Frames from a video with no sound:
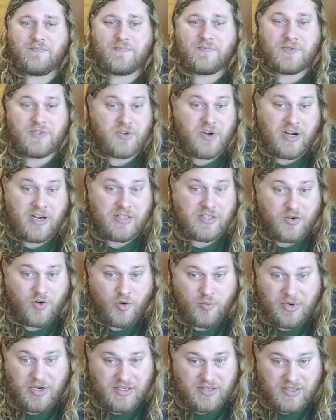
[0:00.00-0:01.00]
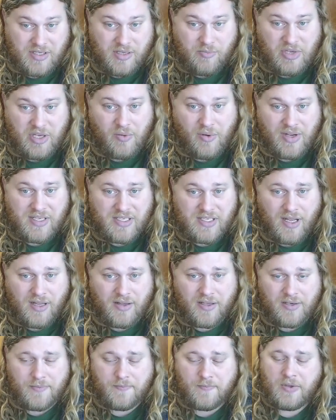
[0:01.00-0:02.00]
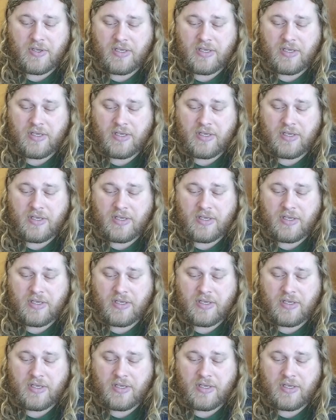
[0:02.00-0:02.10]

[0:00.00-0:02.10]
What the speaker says: Striking Scorpions can be quite solid.